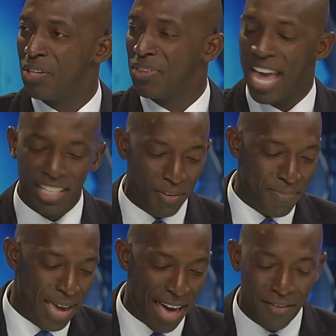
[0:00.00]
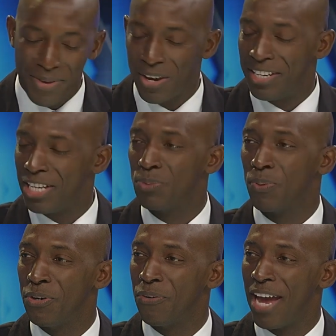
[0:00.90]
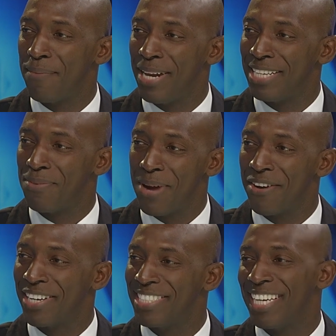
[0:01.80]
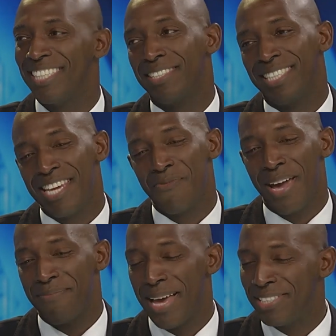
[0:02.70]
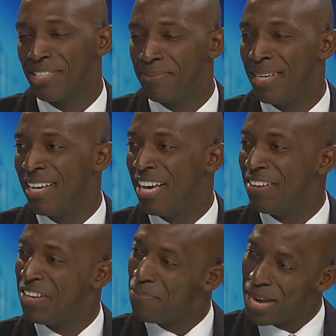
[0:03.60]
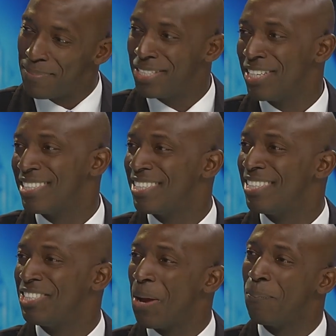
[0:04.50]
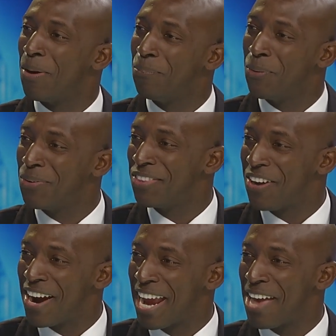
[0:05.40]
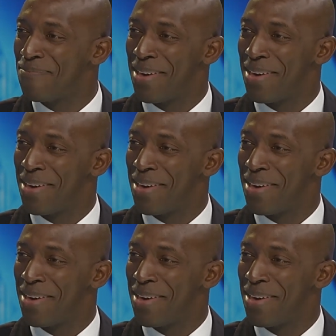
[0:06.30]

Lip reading: thanks for having me on this program, and as Americans get to see Wayne Messam, they'll be able to jump on board with our campaign.